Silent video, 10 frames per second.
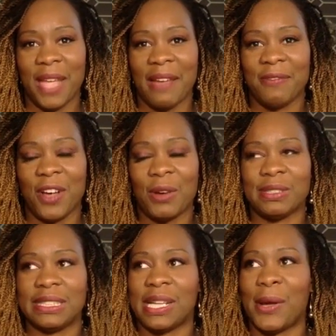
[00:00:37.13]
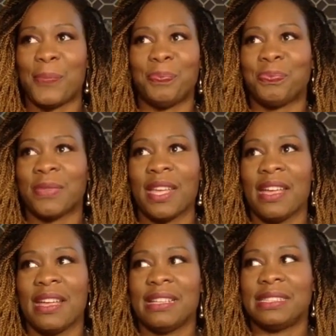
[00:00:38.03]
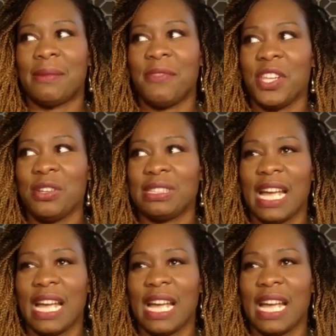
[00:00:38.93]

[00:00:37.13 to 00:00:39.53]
I found some some videos.